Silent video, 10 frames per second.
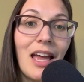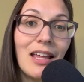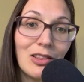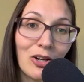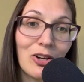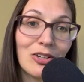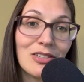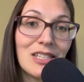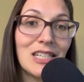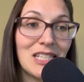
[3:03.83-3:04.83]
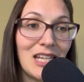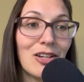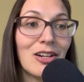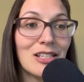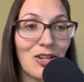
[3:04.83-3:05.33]
and learns to
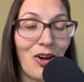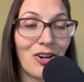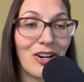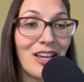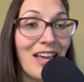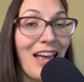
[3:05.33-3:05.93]
teeter and totter